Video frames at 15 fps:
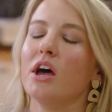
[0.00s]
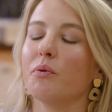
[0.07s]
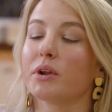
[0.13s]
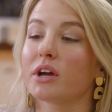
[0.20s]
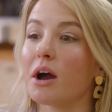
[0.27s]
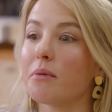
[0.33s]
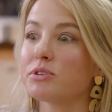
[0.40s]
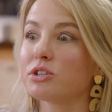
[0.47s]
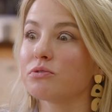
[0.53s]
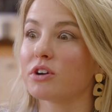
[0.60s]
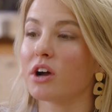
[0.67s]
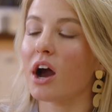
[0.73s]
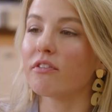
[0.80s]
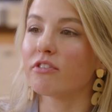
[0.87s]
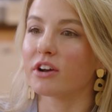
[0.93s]
when it comes to
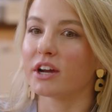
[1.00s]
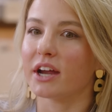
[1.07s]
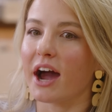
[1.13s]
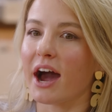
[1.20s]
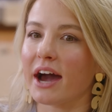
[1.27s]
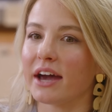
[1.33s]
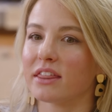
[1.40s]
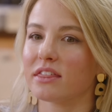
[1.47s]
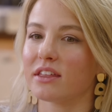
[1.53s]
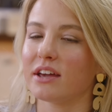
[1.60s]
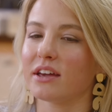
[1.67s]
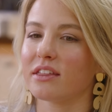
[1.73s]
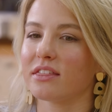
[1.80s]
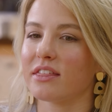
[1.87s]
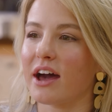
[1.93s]
recovery, I
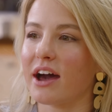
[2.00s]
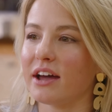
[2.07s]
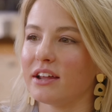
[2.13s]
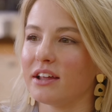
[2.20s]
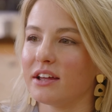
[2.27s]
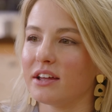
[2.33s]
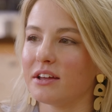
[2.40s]
think that